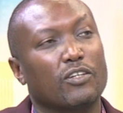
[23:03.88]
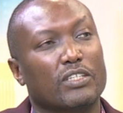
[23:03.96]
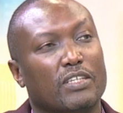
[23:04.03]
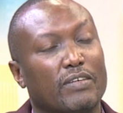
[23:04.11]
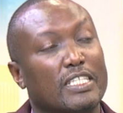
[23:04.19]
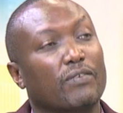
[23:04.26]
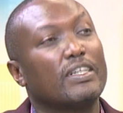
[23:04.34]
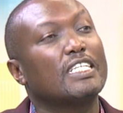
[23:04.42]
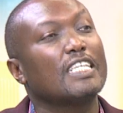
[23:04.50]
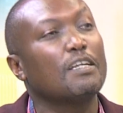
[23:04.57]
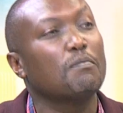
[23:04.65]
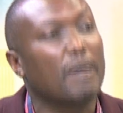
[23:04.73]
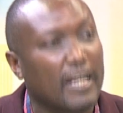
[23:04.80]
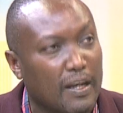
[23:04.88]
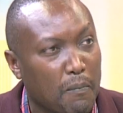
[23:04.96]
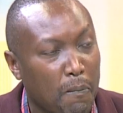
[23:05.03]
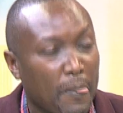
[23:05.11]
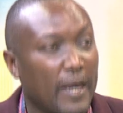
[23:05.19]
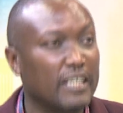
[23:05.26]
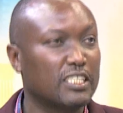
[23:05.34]
not 17 men,
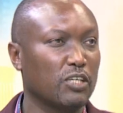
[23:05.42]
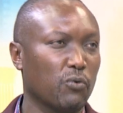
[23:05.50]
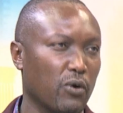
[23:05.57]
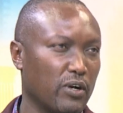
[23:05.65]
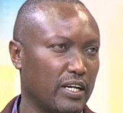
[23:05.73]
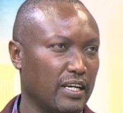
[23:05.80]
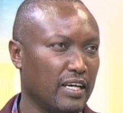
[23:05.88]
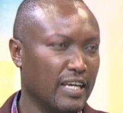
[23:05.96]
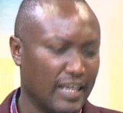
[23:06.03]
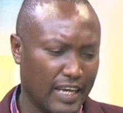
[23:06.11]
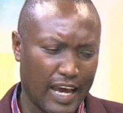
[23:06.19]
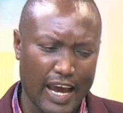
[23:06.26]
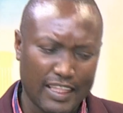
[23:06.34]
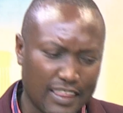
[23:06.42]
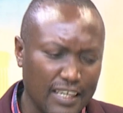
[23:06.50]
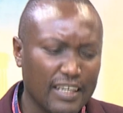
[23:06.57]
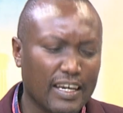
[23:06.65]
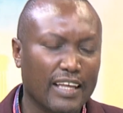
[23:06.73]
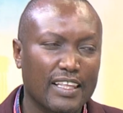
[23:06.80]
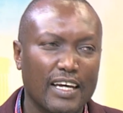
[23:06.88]
and she won. I
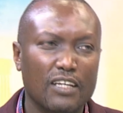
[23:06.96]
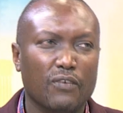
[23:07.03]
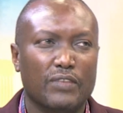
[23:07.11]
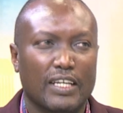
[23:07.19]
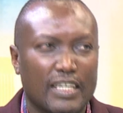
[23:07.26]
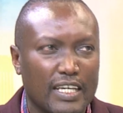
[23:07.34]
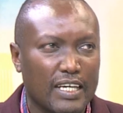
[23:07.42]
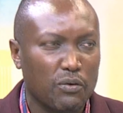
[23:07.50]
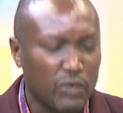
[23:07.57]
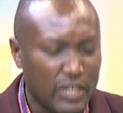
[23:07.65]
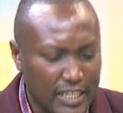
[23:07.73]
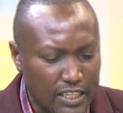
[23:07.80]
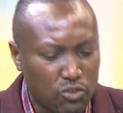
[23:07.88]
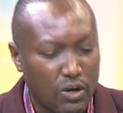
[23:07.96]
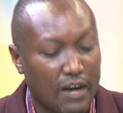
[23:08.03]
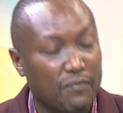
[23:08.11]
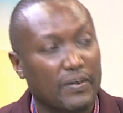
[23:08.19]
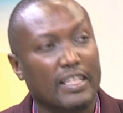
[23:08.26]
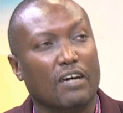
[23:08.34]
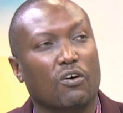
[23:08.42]
think at the end of the day, we need to have
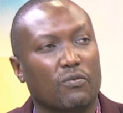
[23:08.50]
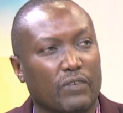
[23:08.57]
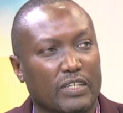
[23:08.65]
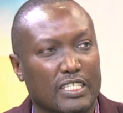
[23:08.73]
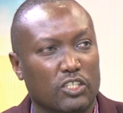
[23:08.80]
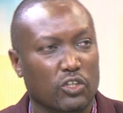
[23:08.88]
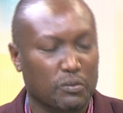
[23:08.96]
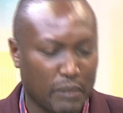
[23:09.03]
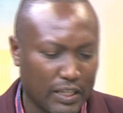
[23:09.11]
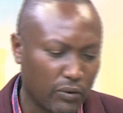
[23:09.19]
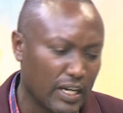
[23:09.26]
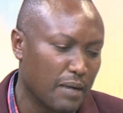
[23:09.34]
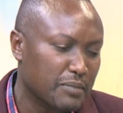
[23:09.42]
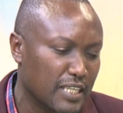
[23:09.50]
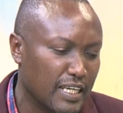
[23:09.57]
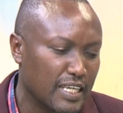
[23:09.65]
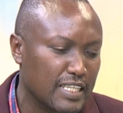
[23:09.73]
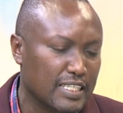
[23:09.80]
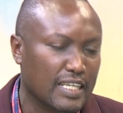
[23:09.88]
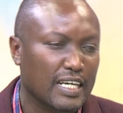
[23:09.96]
further conversations. But what I'm
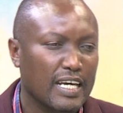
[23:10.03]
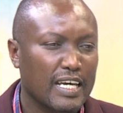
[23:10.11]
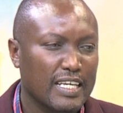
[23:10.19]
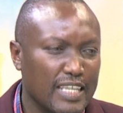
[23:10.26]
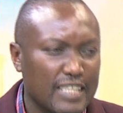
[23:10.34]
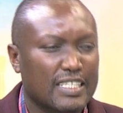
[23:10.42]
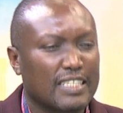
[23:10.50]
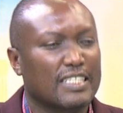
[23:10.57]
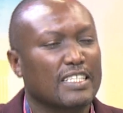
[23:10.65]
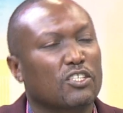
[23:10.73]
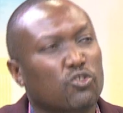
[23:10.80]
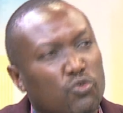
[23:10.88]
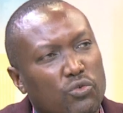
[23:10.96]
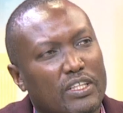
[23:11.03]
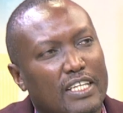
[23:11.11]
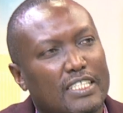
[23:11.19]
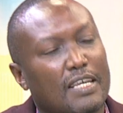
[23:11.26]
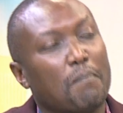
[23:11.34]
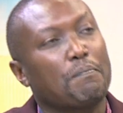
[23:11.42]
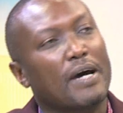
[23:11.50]
saying is that, yes, it is true there's
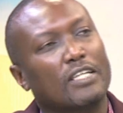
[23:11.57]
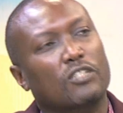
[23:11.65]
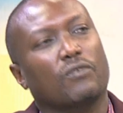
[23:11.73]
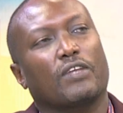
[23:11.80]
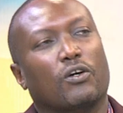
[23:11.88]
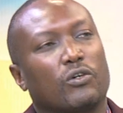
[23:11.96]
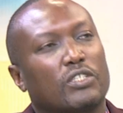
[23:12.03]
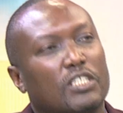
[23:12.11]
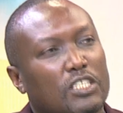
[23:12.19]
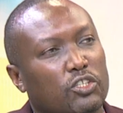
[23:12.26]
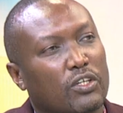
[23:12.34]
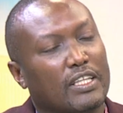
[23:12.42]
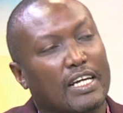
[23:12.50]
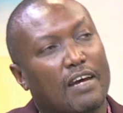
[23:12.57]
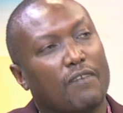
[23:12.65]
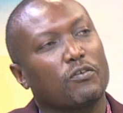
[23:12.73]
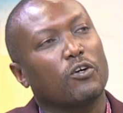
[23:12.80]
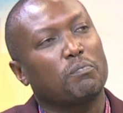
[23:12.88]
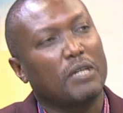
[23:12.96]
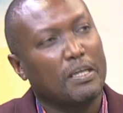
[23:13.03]
some parts of the Constitution that have
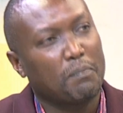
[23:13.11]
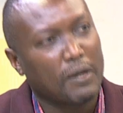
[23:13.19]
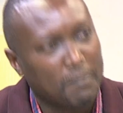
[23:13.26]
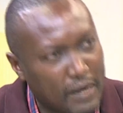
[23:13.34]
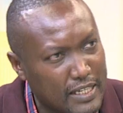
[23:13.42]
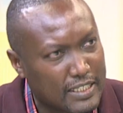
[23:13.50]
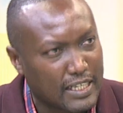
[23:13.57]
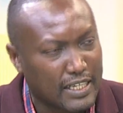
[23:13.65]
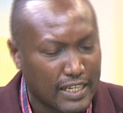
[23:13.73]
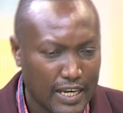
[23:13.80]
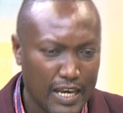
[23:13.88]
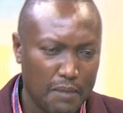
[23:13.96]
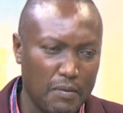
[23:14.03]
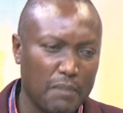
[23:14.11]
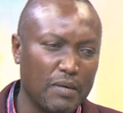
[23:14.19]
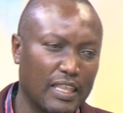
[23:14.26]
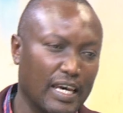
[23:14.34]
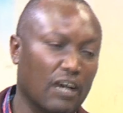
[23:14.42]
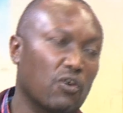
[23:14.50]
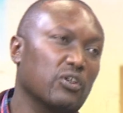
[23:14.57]
not been implemented. Maybe
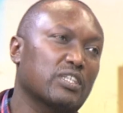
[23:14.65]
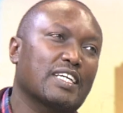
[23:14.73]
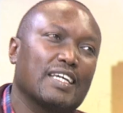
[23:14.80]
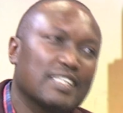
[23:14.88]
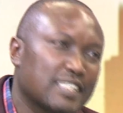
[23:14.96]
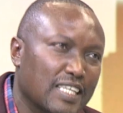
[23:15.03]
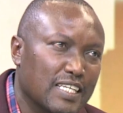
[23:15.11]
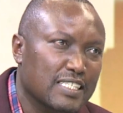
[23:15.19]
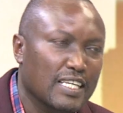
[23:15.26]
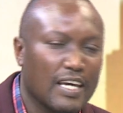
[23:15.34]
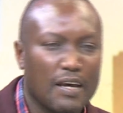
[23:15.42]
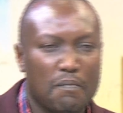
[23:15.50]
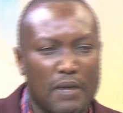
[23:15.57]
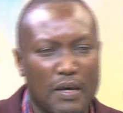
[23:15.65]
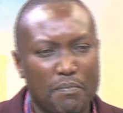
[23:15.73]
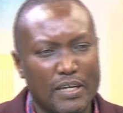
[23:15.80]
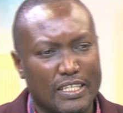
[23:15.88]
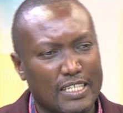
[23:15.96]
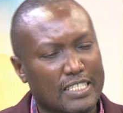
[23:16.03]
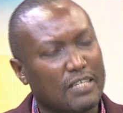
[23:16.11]
there are court cases. Maybe
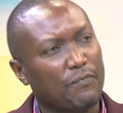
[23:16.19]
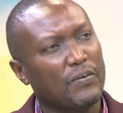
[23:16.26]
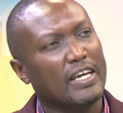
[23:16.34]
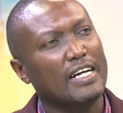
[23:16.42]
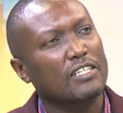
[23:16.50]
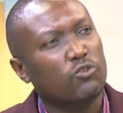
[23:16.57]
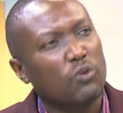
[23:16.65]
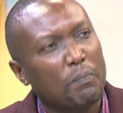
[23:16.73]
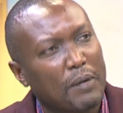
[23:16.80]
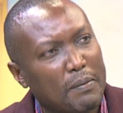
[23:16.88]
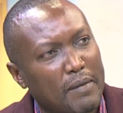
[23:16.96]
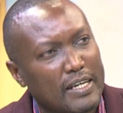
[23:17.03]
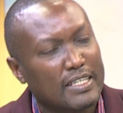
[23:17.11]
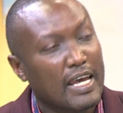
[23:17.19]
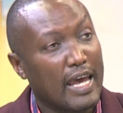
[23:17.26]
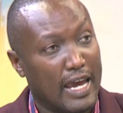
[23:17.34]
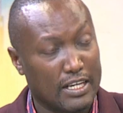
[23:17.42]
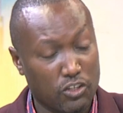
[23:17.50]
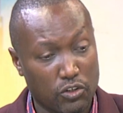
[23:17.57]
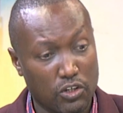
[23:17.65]
it is difficult to implement.
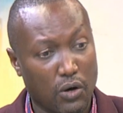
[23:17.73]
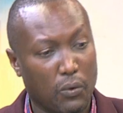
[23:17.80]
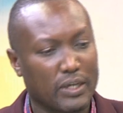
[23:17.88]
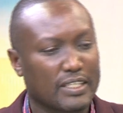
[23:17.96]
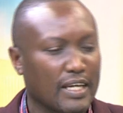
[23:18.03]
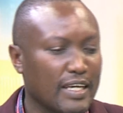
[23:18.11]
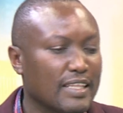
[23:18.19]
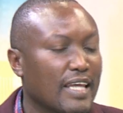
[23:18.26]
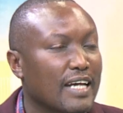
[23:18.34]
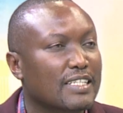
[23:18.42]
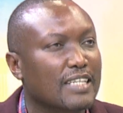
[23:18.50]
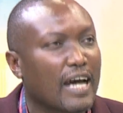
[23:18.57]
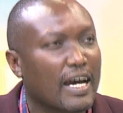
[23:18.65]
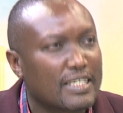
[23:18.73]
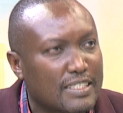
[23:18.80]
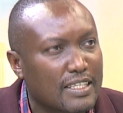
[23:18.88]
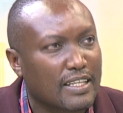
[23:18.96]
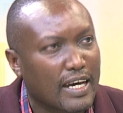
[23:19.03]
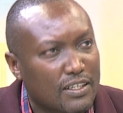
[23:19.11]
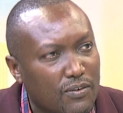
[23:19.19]
And you know what? That
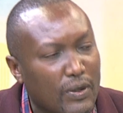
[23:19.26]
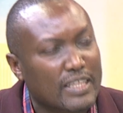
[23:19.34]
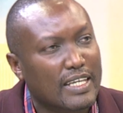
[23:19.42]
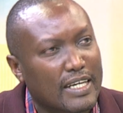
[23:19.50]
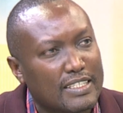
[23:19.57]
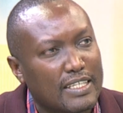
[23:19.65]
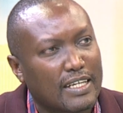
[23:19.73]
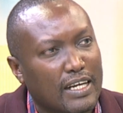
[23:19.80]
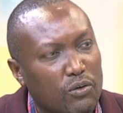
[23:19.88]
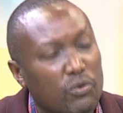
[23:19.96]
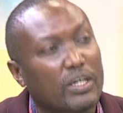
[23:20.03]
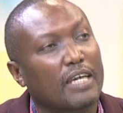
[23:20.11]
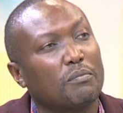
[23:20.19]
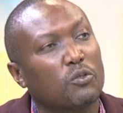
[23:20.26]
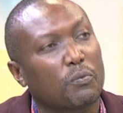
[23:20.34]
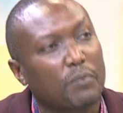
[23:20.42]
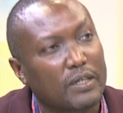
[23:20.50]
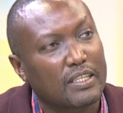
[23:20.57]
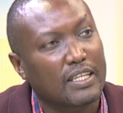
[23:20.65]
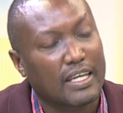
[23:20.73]
1/3 gender rule came to,
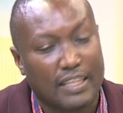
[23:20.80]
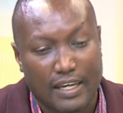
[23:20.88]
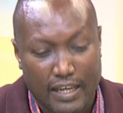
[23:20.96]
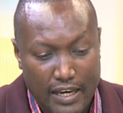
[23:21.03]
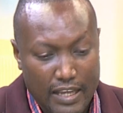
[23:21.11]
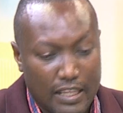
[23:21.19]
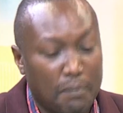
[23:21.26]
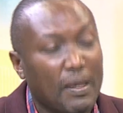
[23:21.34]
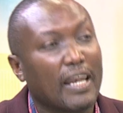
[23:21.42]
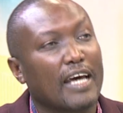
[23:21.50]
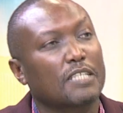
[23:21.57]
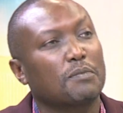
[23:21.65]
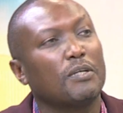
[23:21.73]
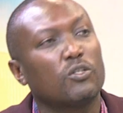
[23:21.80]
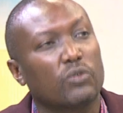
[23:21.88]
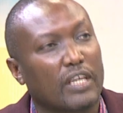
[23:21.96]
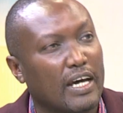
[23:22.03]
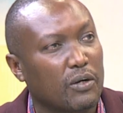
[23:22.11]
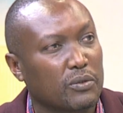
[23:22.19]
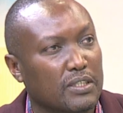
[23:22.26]
the bill has been to the
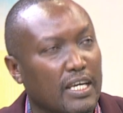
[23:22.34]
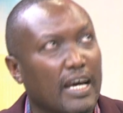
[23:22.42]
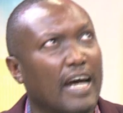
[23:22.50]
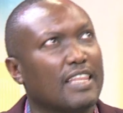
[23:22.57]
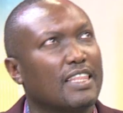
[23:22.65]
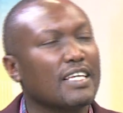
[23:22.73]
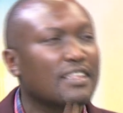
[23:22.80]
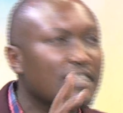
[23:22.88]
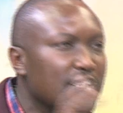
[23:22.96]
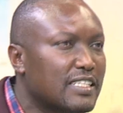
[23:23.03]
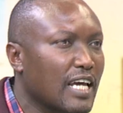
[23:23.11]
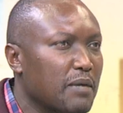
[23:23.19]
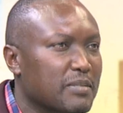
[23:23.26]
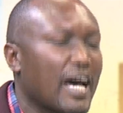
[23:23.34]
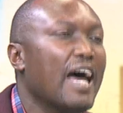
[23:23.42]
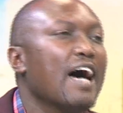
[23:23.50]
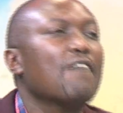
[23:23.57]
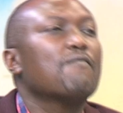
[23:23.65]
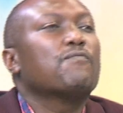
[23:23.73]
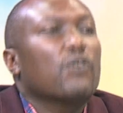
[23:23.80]
House, I think 3 times. I
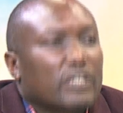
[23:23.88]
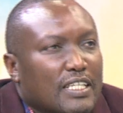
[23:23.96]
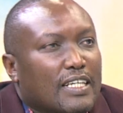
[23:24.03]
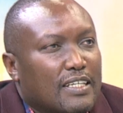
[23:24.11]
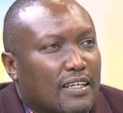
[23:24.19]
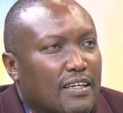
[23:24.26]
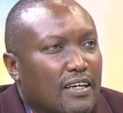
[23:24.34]
have voted